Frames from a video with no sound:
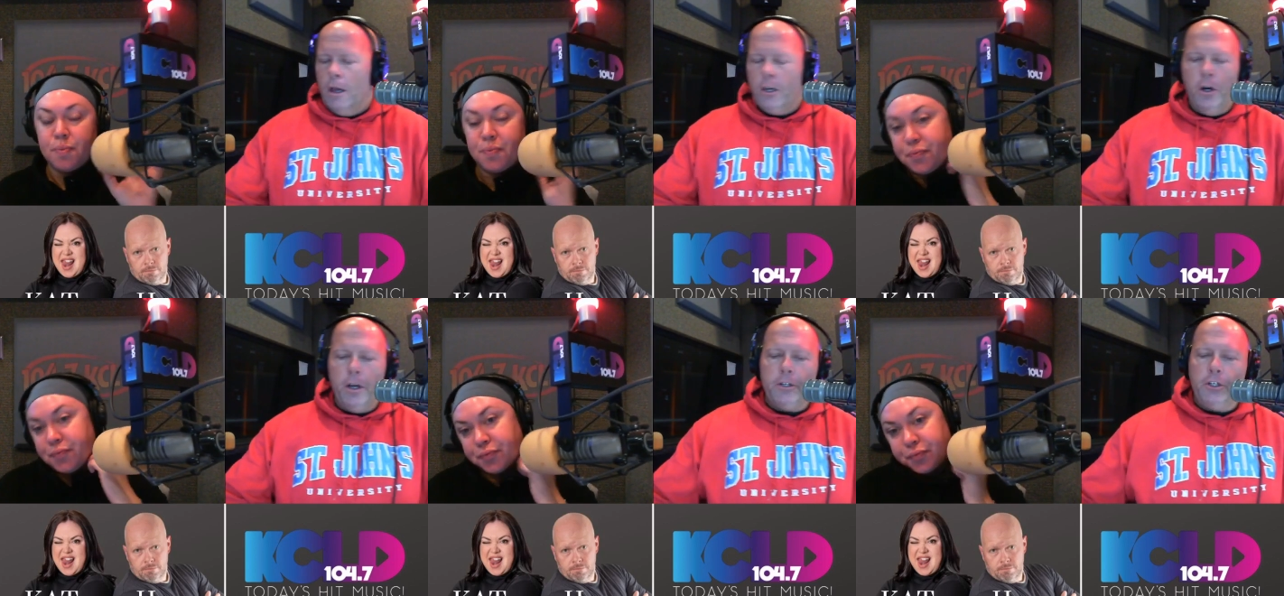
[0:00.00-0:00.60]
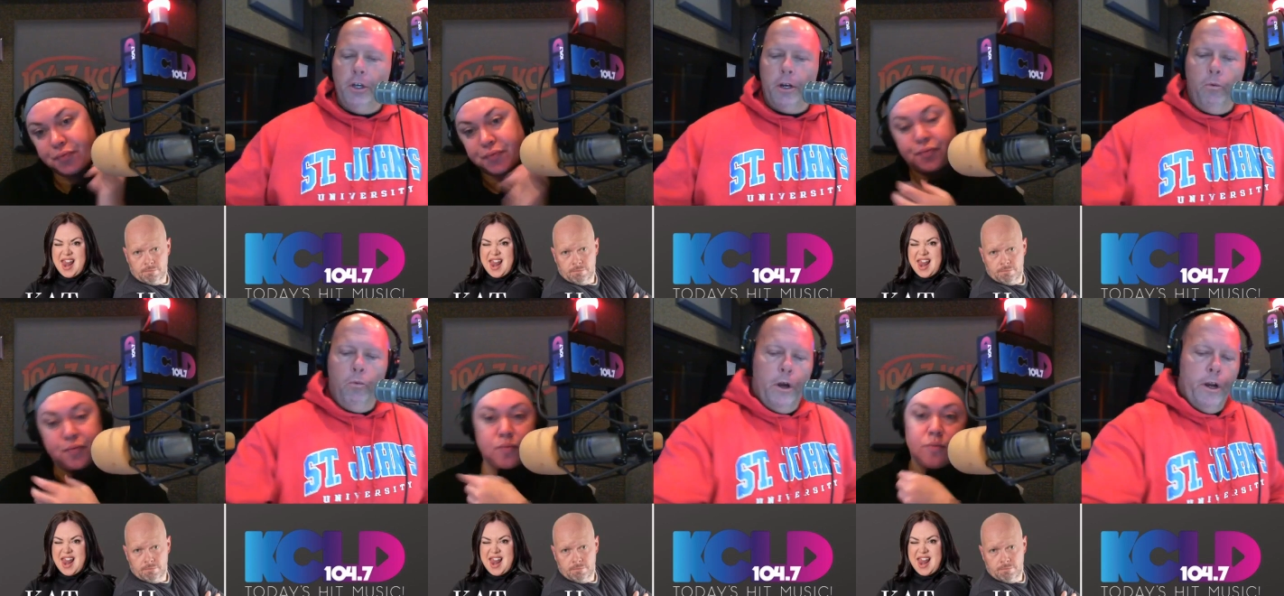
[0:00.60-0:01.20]
Speaker 1: Coulda, shoulda,
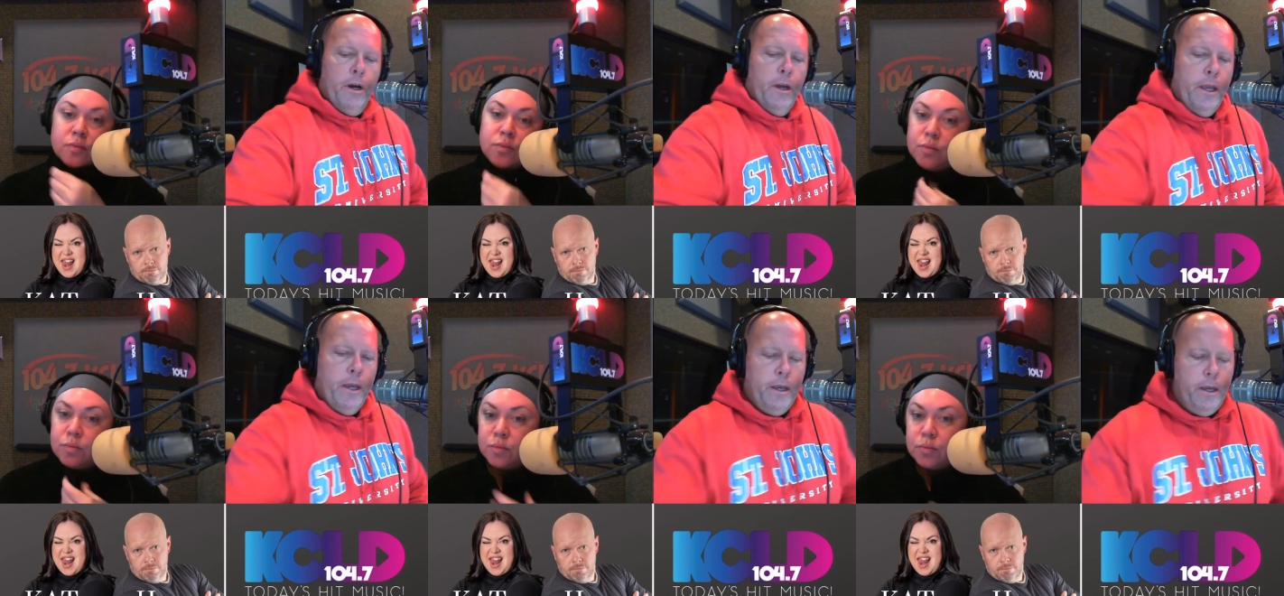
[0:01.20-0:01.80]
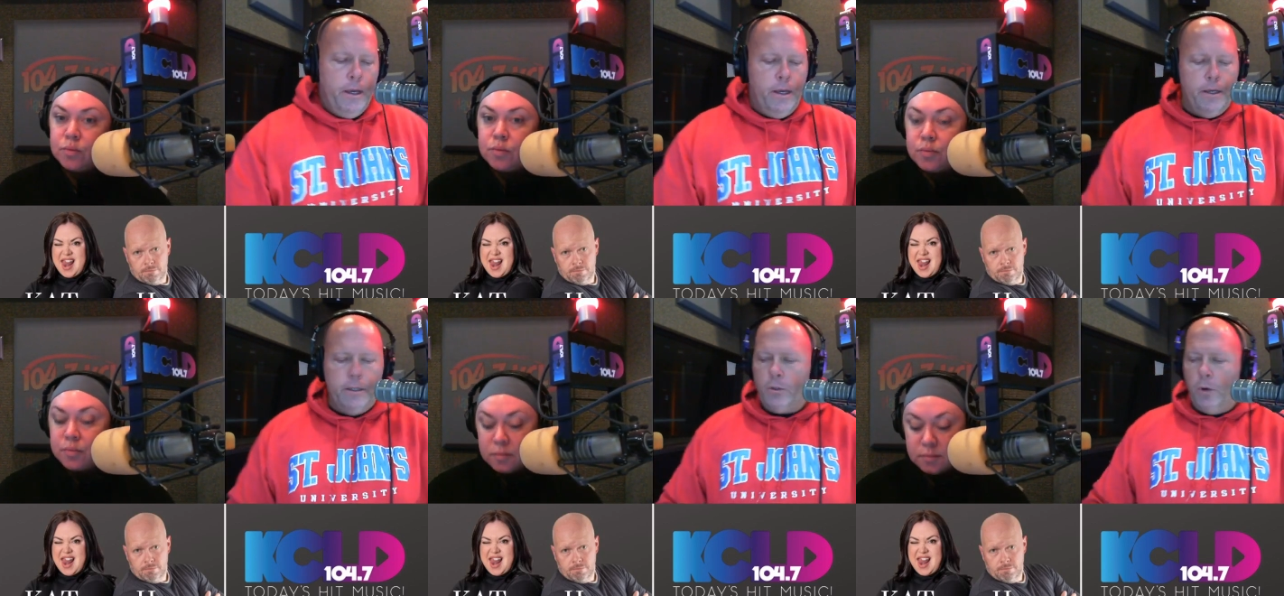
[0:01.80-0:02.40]
woulda
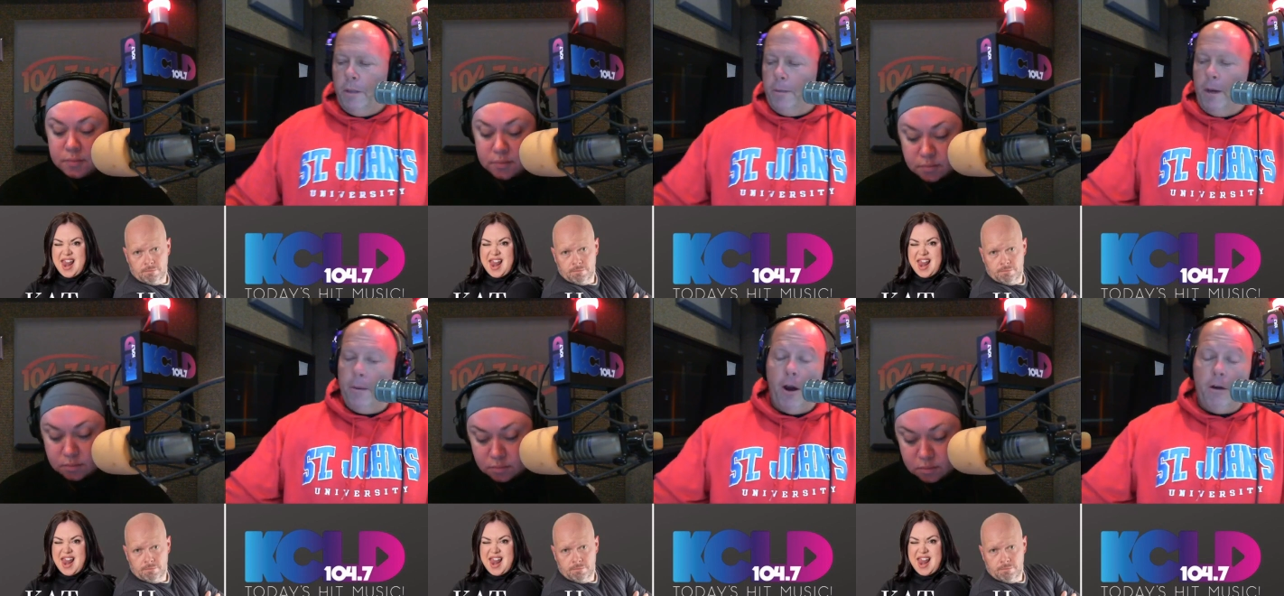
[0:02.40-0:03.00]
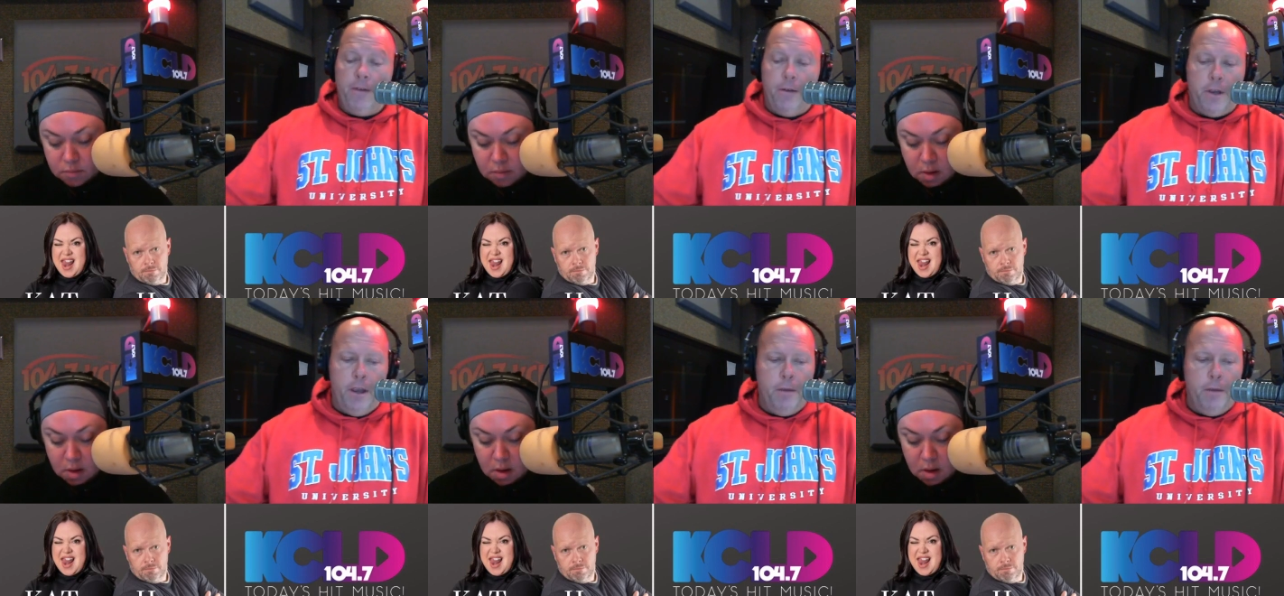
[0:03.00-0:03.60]
is quickly becoming our favorite
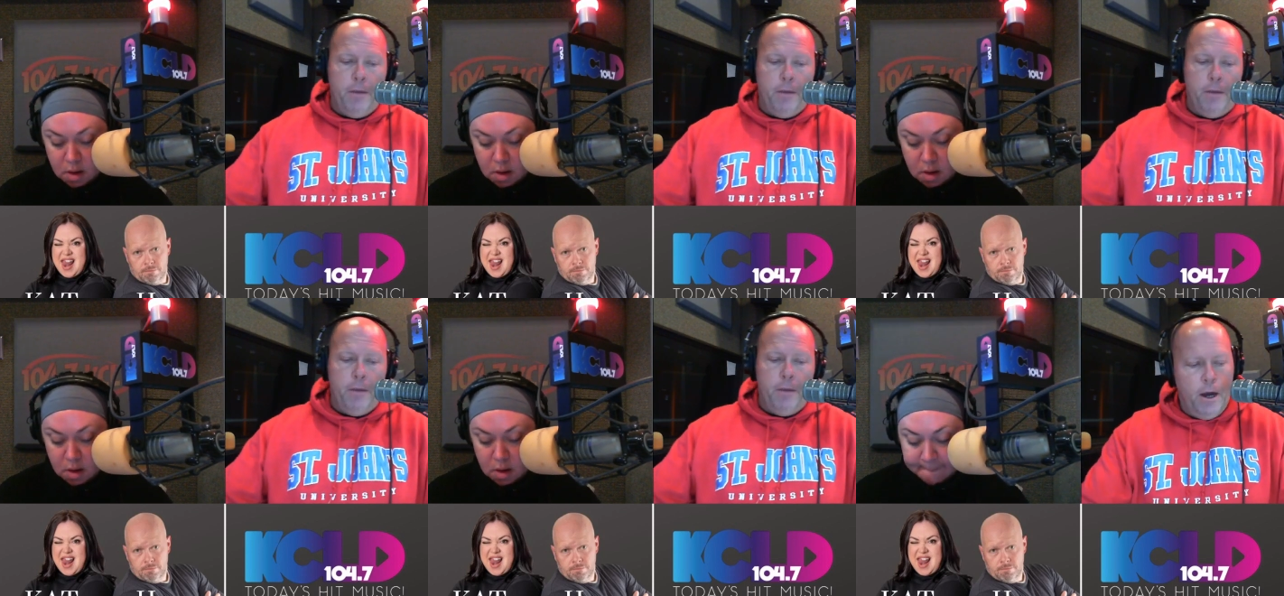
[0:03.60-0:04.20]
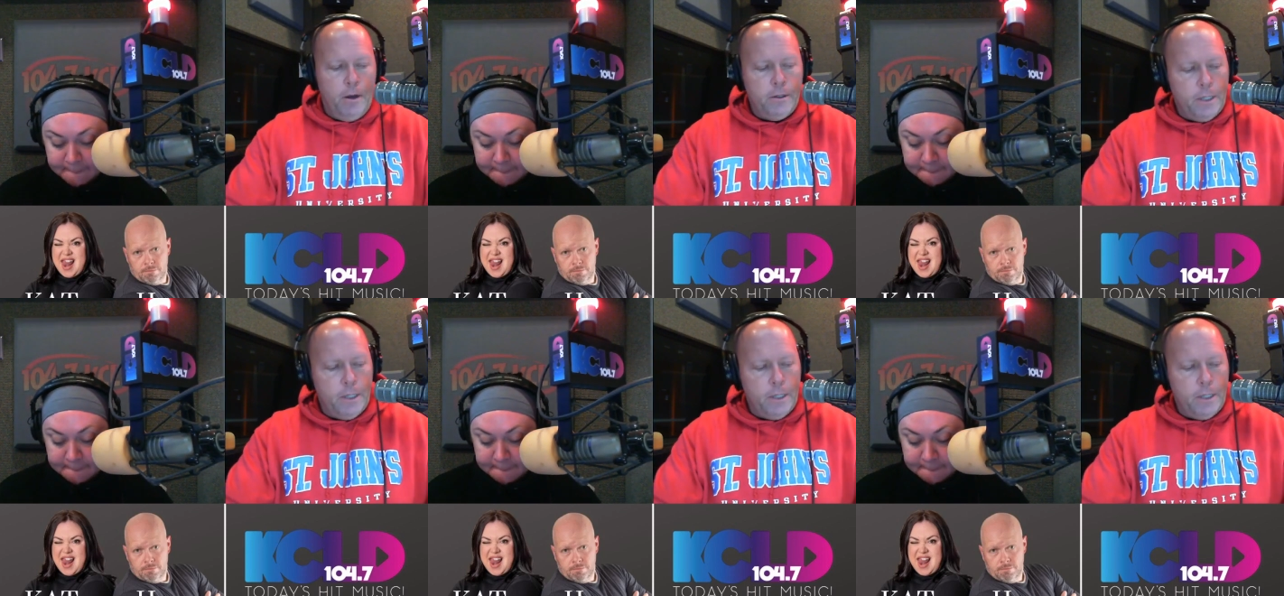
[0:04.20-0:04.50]
game here in the Playhouse.